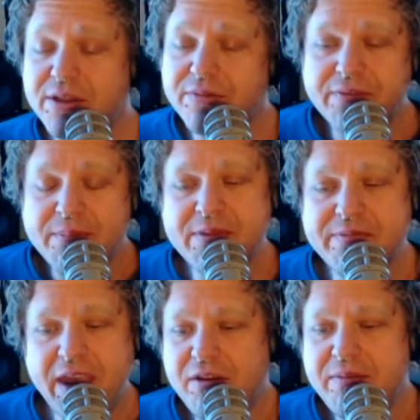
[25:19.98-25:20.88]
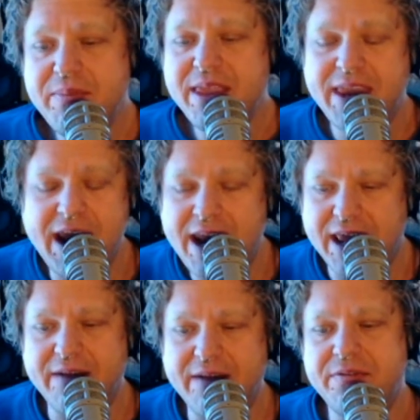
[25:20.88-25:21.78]
from the very
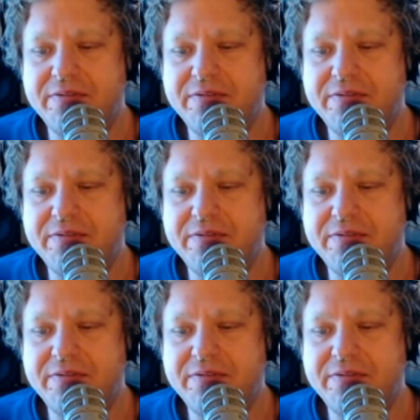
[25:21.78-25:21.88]
beginning of the